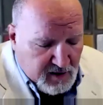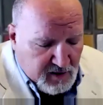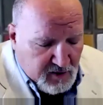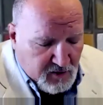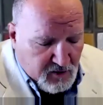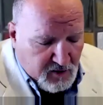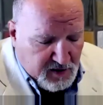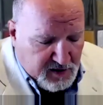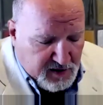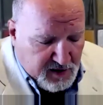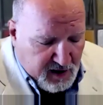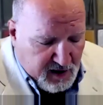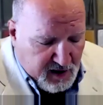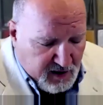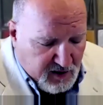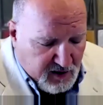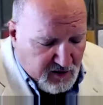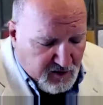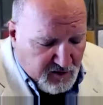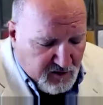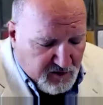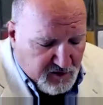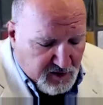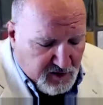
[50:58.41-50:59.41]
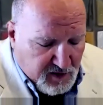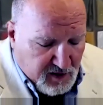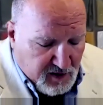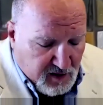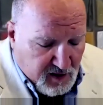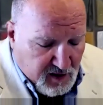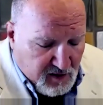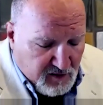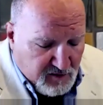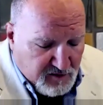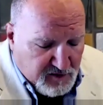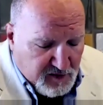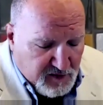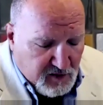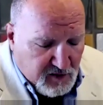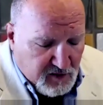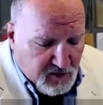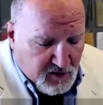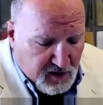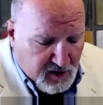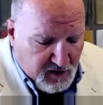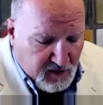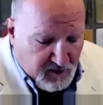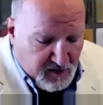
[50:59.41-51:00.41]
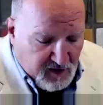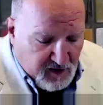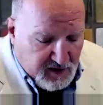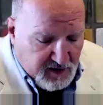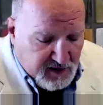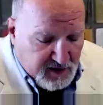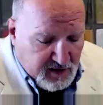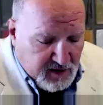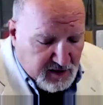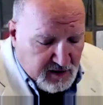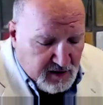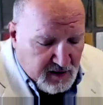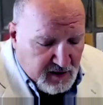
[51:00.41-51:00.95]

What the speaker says: We thank you for the love that you give us.